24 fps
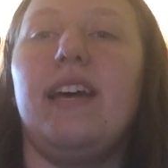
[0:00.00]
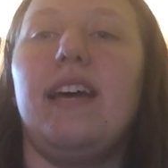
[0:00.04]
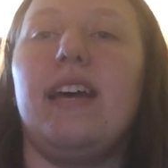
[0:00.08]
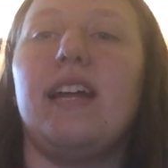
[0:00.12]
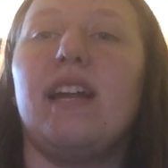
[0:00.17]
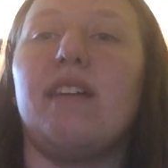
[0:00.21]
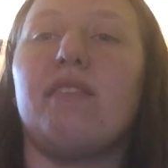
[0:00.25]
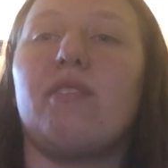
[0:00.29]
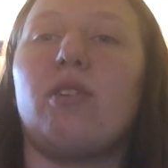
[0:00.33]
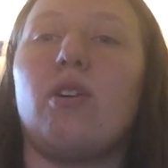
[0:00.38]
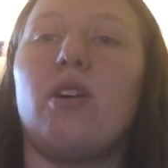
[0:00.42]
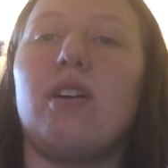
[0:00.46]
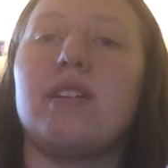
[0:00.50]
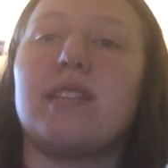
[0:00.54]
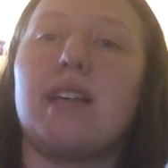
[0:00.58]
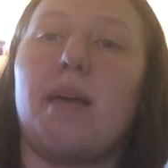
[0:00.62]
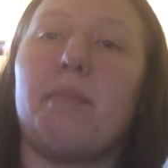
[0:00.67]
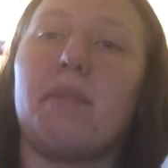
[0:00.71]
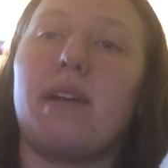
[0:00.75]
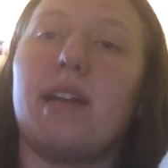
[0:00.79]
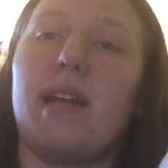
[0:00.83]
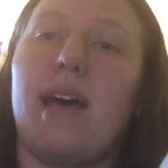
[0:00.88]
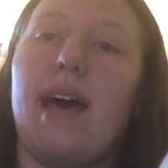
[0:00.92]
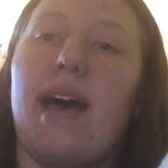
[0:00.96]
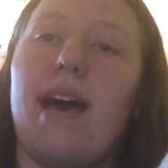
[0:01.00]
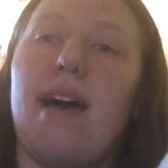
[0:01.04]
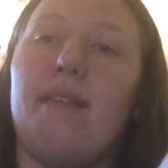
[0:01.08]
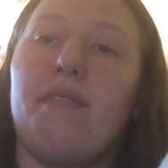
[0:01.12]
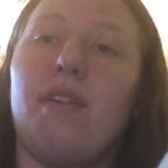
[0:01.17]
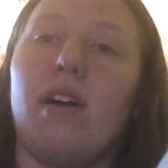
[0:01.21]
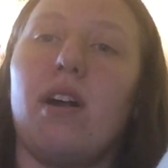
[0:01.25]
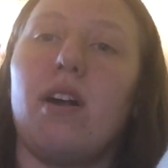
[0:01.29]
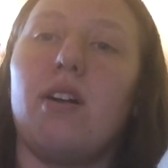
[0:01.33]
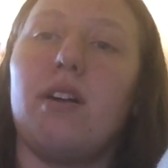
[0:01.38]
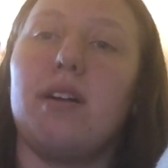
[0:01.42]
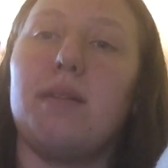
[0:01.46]
And of course, I'm going to have
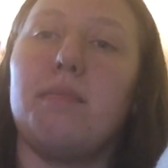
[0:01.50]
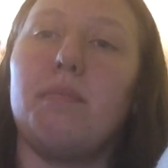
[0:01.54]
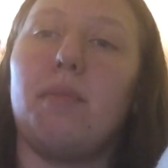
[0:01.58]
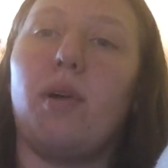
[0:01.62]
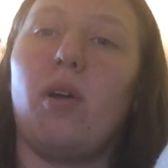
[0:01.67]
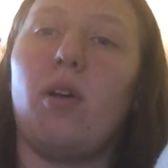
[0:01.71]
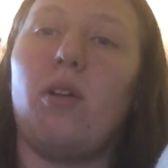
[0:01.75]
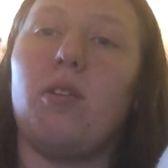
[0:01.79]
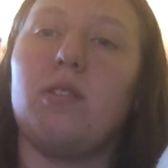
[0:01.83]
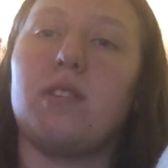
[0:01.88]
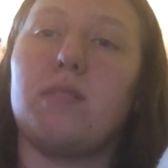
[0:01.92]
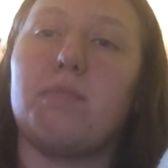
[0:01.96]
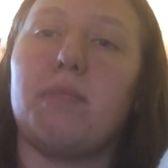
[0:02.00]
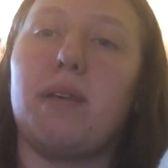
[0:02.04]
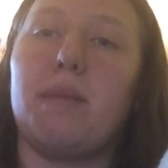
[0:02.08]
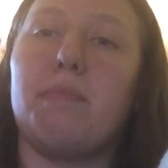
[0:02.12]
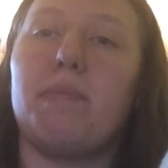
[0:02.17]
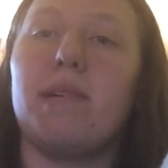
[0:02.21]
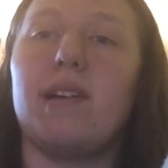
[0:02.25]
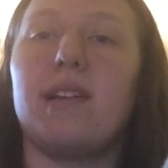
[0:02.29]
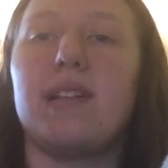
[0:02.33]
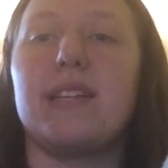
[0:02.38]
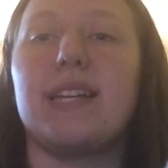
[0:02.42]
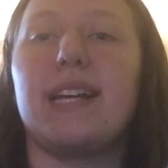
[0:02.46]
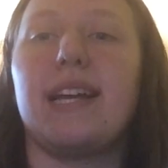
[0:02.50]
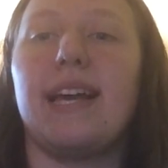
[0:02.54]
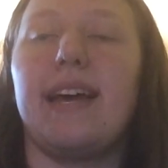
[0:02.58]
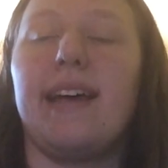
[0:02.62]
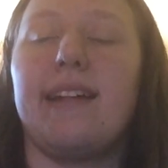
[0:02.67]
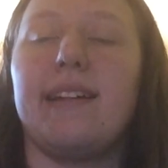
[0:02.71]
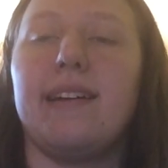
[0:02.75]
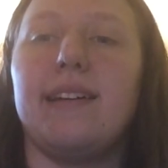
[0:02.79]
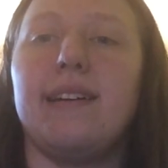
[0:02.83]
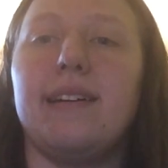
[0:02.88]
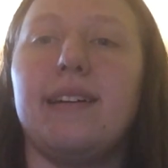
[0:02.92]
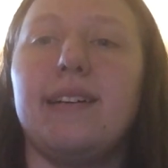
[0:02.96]
her and Bolt be put
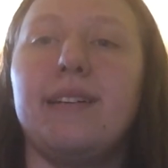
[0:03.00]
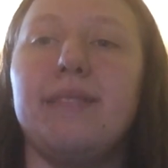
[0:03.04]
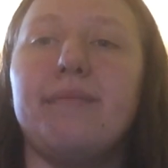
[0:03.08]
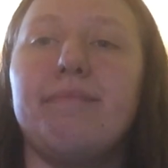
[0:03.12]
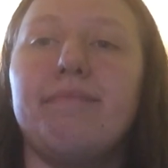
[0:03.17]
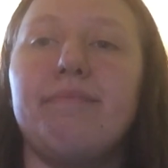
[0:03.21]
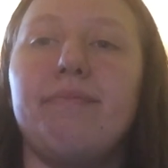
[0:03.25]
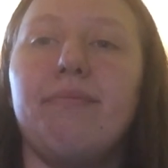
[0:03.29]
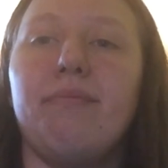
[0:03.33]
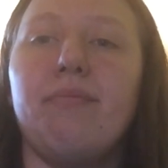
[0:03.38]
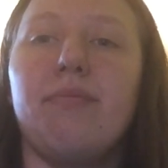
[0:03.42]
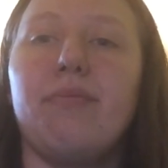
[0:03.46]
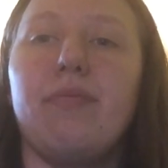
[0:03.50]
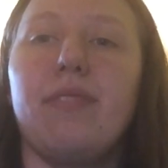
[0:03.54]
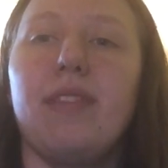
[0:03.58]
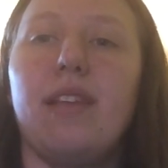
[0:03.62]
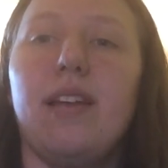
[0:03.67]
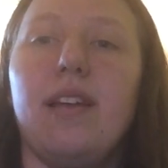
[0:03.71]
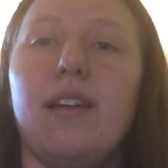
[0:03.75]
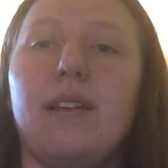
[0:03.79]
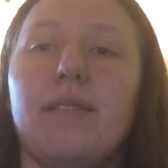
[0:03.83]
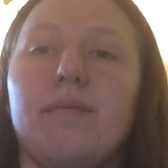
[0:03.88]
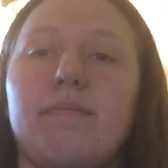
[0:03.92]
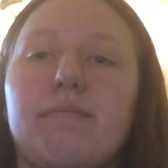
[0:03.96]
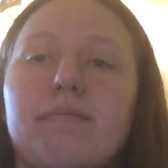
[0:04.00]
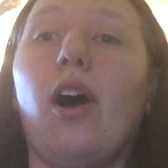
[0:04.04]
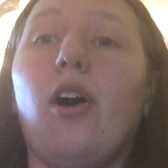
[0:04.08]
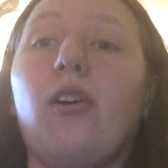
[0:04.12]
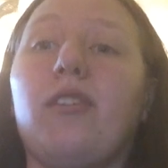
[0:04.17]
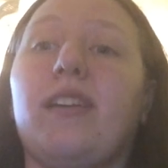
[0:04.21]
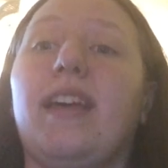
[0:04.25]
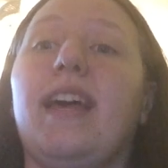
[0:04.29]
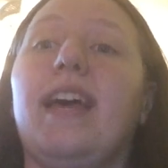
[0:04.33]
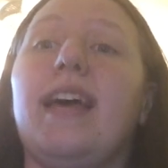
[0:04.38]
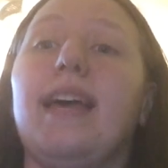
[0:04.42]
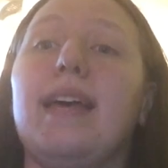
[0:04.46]
together.
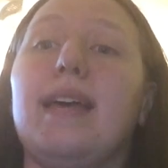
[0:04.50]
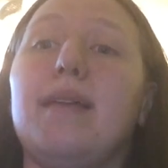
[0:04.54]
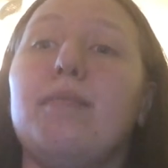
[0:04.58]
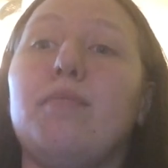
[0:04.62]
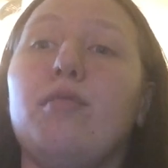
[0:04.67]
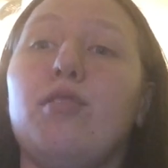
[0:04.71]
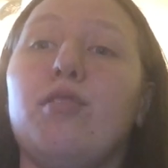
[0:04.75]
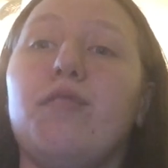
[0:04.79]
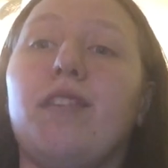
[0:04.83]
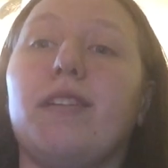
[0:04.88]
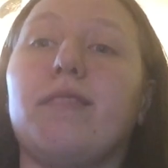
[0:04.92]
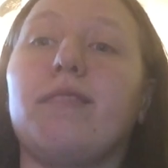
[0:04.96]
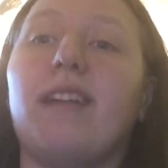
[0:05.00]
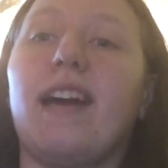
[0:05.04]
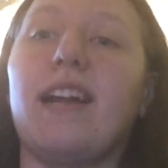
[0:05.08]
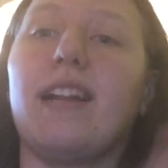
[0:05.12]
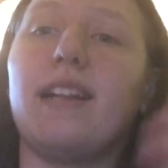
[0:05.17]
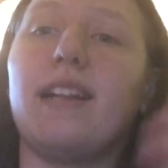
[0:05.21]
Okay, moving right